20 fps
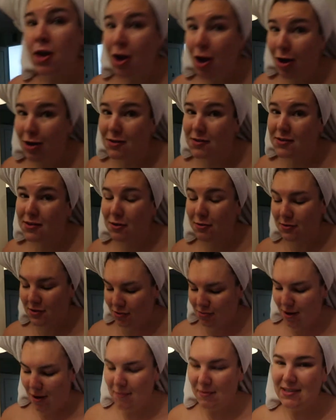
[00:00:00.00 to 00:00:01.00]
Also, to
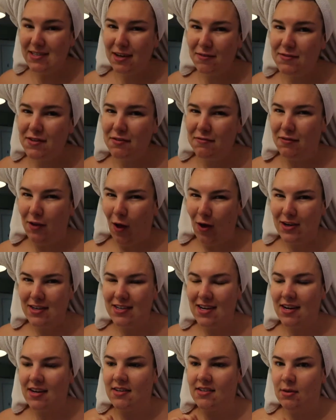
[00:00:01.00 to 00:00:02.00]
remind myself to vlog
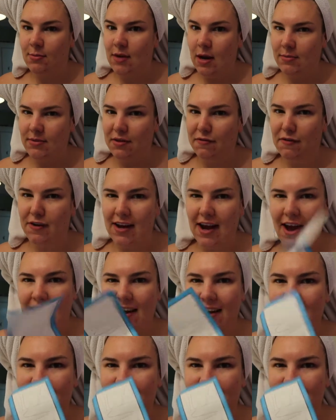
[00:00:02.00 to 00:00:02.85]
today, because sometimes I forget,